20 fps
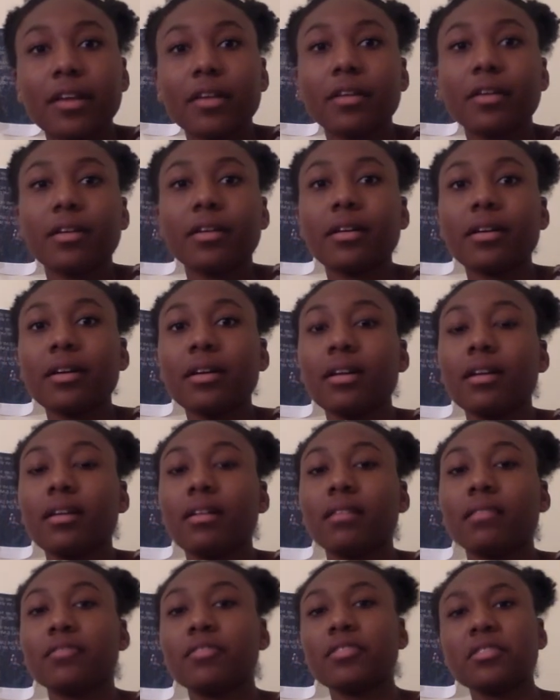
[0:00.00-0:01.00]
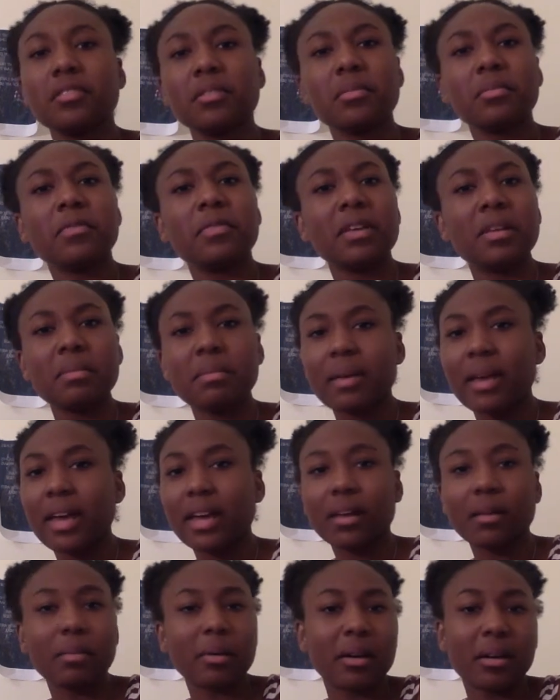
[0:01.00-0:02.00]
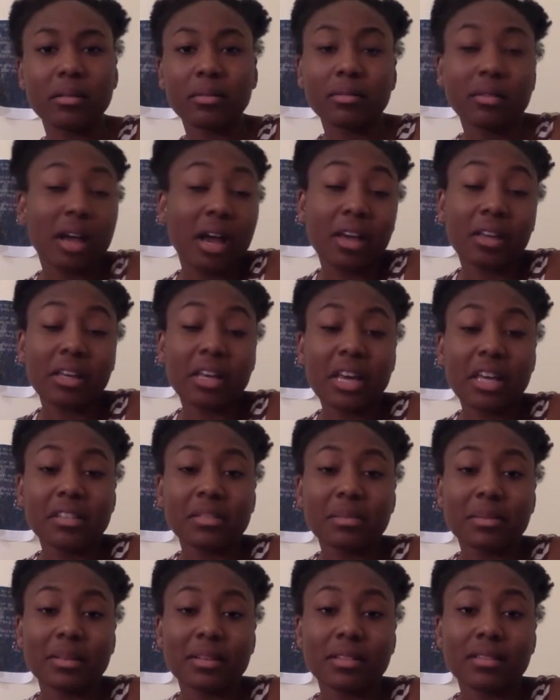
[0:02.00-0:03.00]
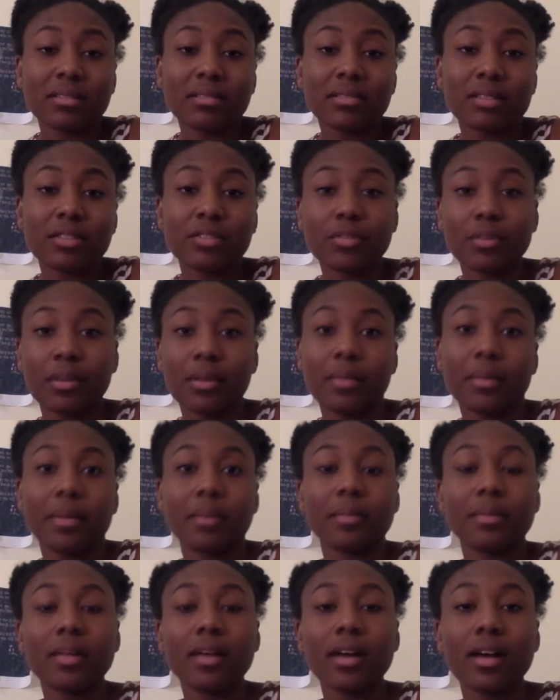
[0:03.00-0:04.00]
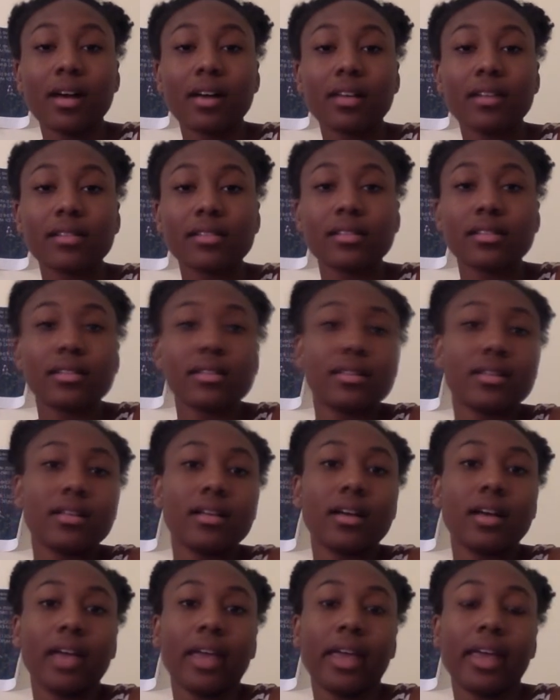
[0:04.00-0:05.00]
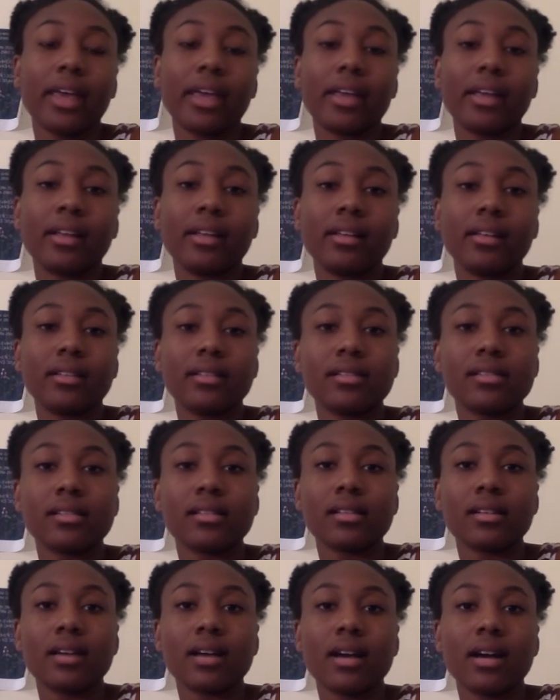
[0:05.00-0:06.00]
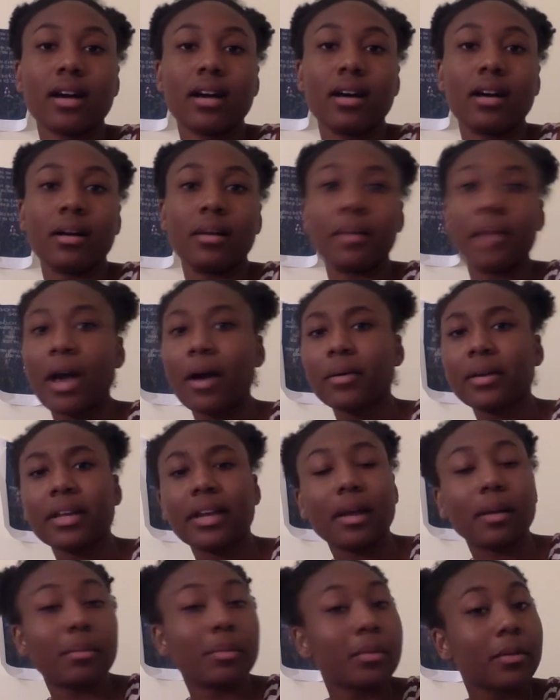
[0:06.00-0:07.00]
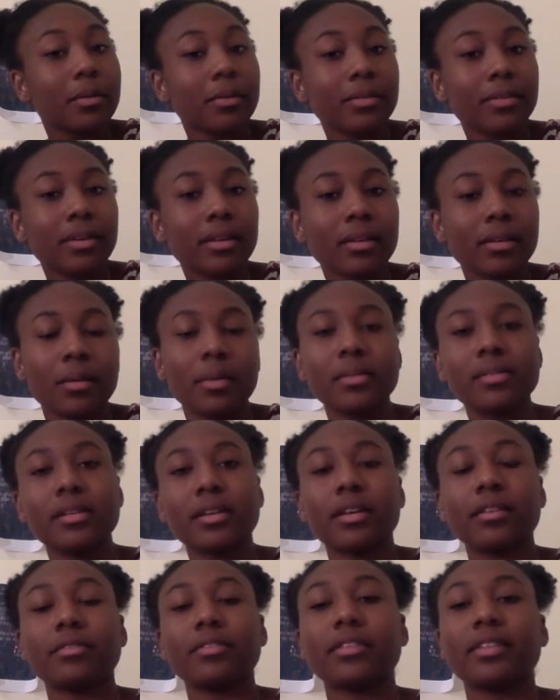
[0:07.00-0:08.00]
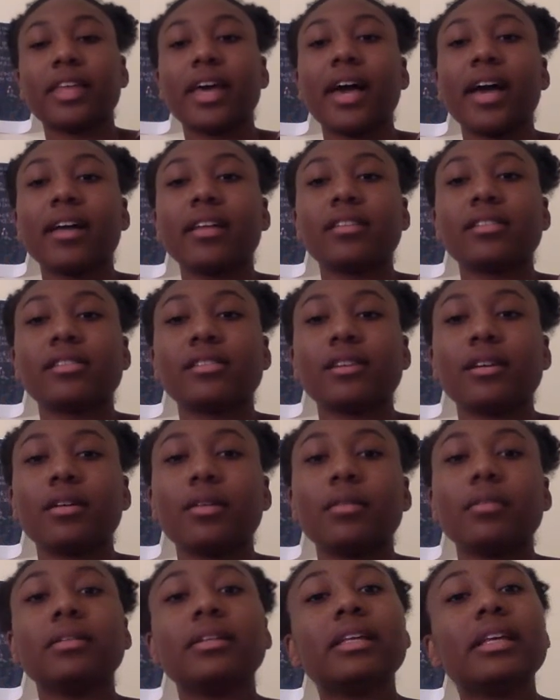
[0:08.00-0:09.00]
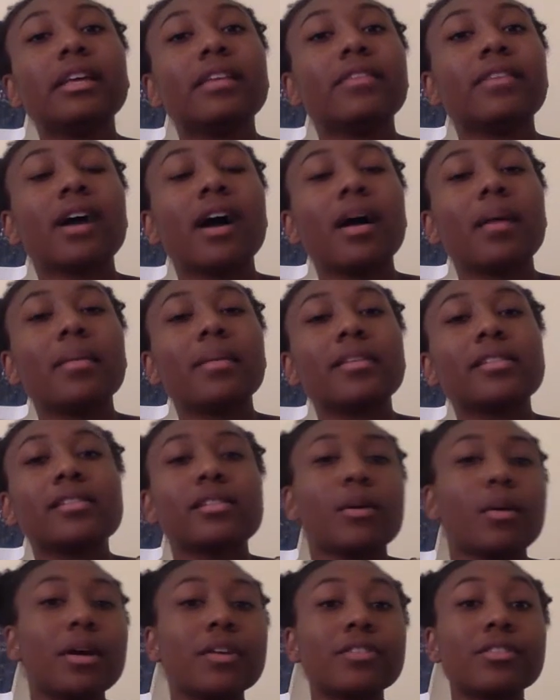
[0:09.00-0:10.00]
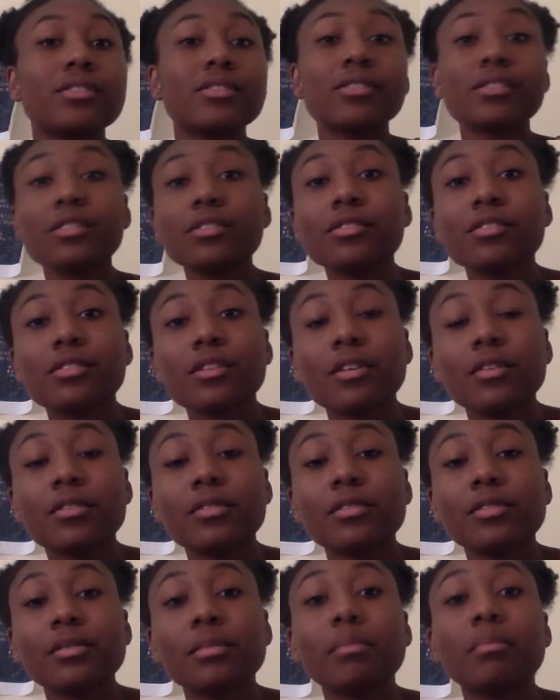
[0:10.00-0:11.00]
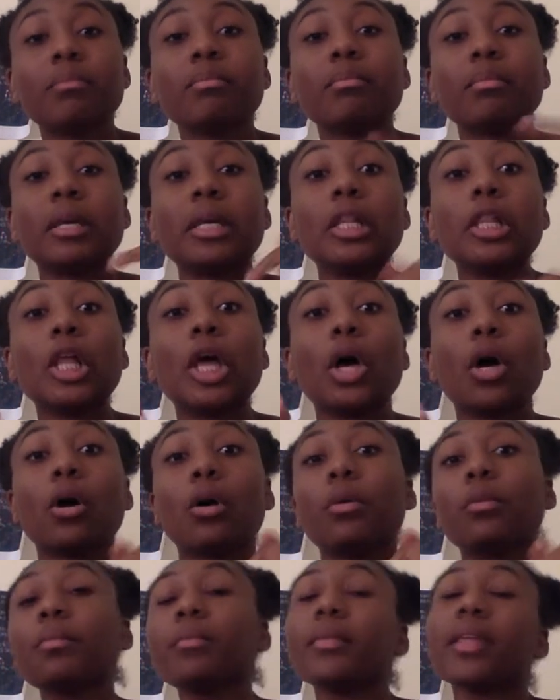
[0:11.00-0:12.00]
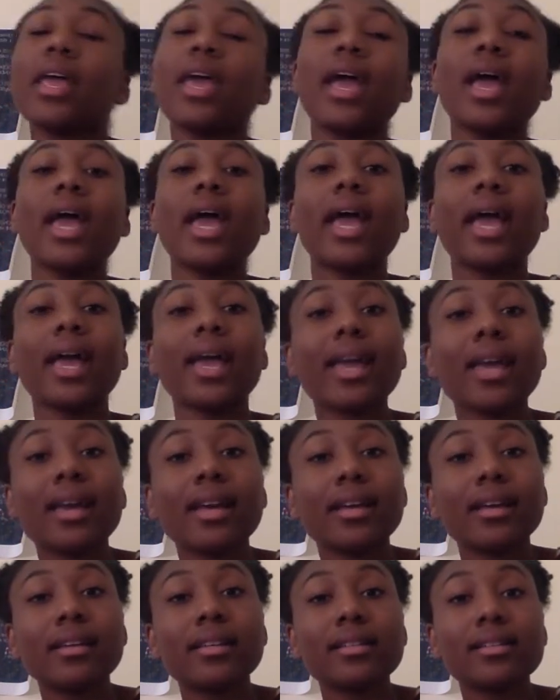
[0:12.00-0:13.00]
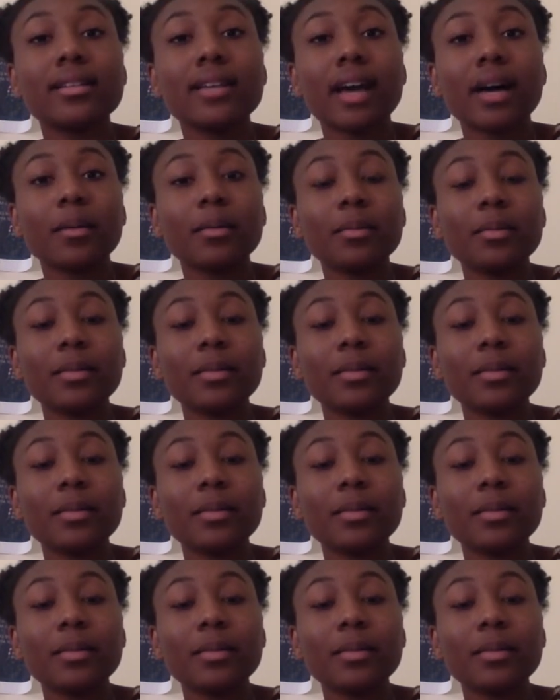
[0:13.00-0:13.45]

with you guys, and interested to hear just some feedback about how you guys been enjoying my blogs and how can I improve it. Always looking for that. So leave comments, questions, concerns